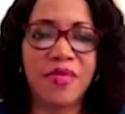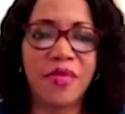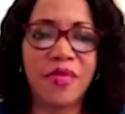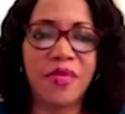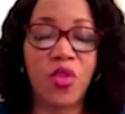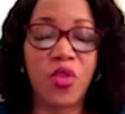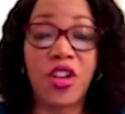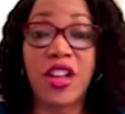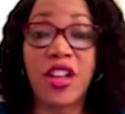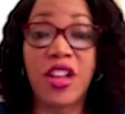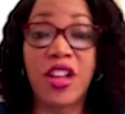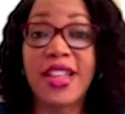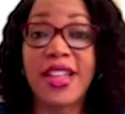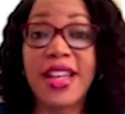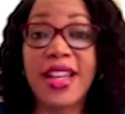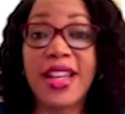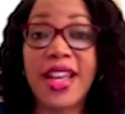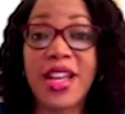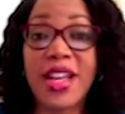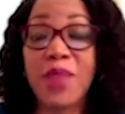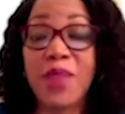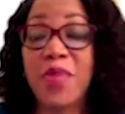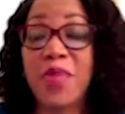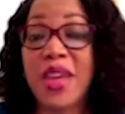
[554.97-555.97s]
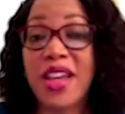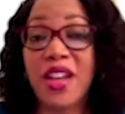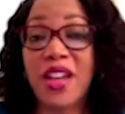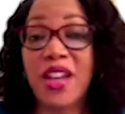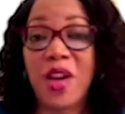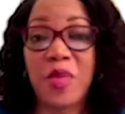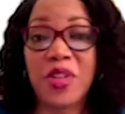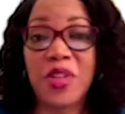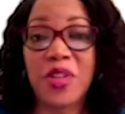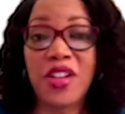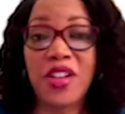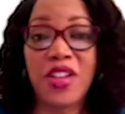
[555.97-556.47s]
We're not saying that the paid
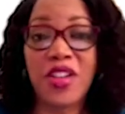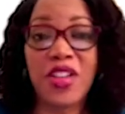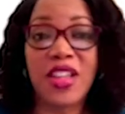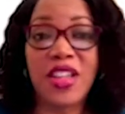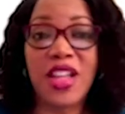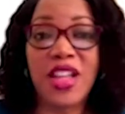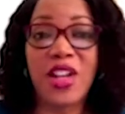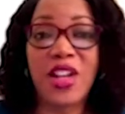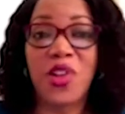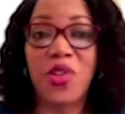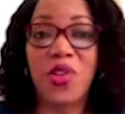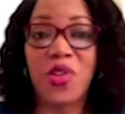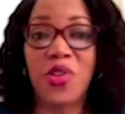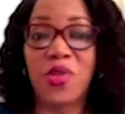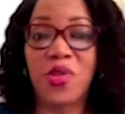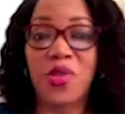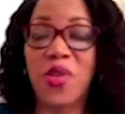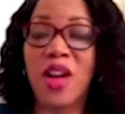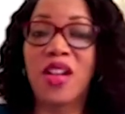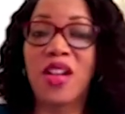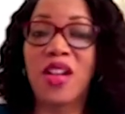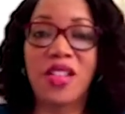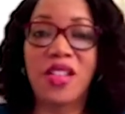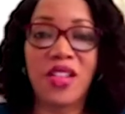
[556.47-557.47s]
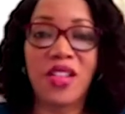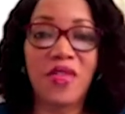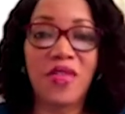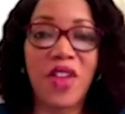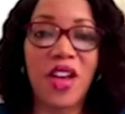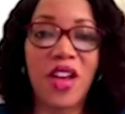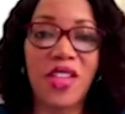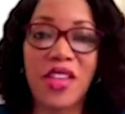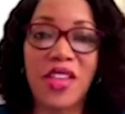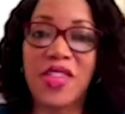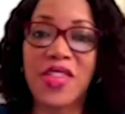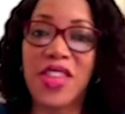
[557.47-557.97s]
option doesn't allow you a lot of
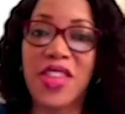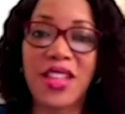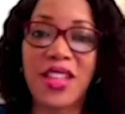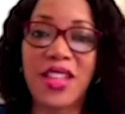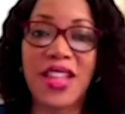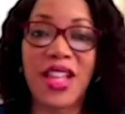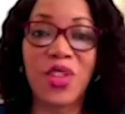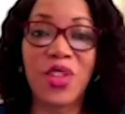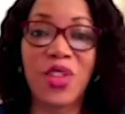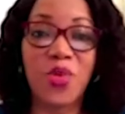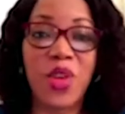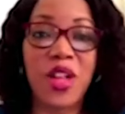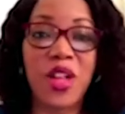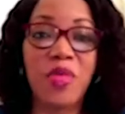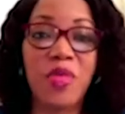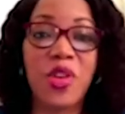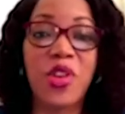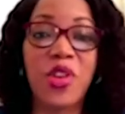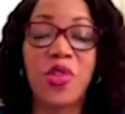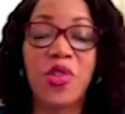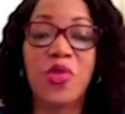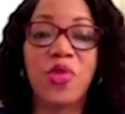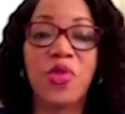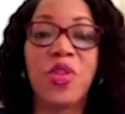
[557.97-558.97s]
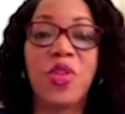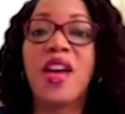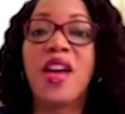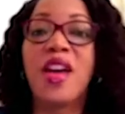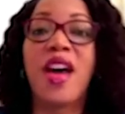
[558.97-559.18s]
other things as well, but you